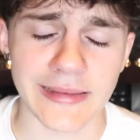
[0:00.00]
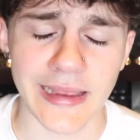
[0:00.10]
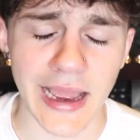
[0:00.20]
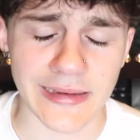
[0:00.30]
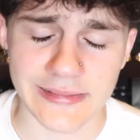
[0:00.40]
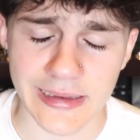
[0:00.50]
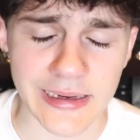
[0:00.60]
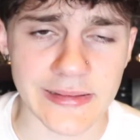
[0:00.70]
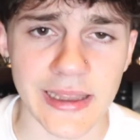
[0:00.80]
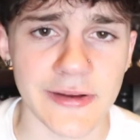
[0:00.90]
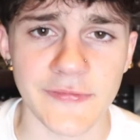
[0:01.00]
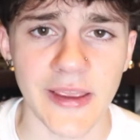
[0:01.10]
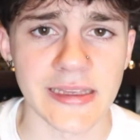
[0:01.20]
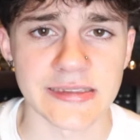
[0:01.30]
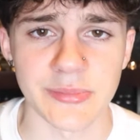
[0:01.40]
I didn't let it
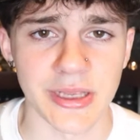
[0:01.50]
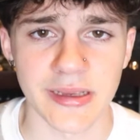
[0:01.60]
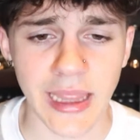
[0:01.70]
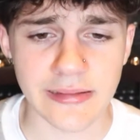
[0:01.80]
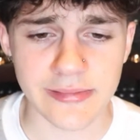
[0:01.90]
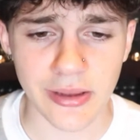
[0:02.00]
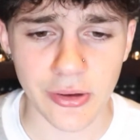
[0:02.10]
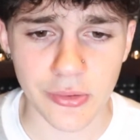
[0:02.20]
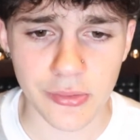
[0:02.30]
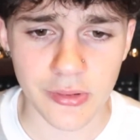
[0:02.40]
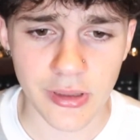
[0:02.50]
faze me until